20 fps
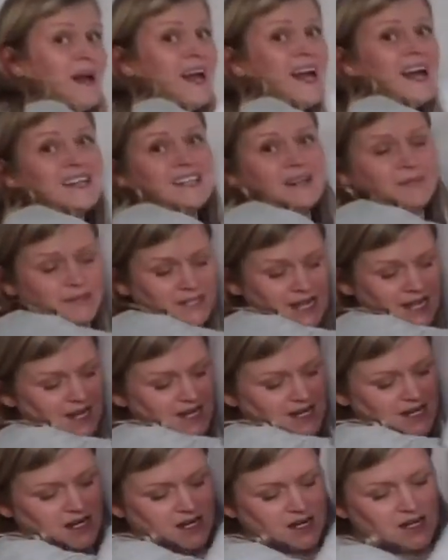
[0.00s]
in my head, I'm
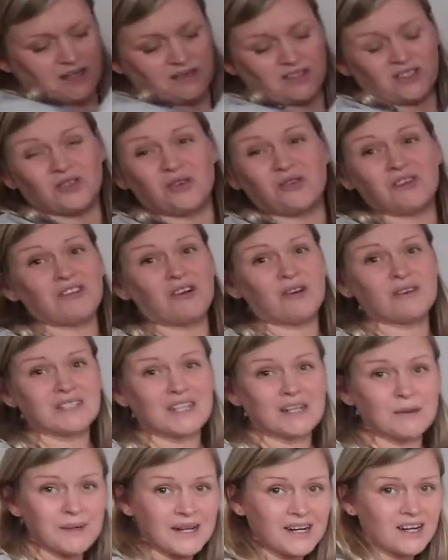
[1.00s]
saying the 2-year-old's
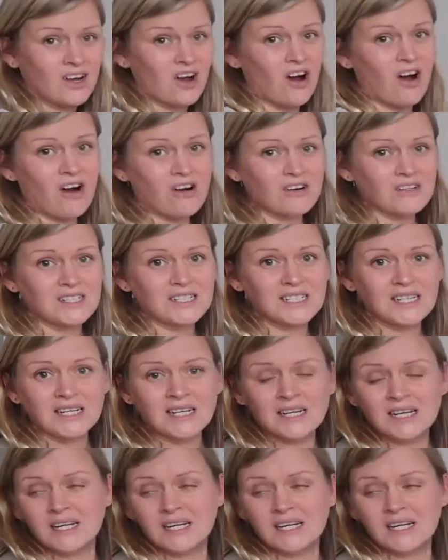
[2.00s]
going to be in a cot.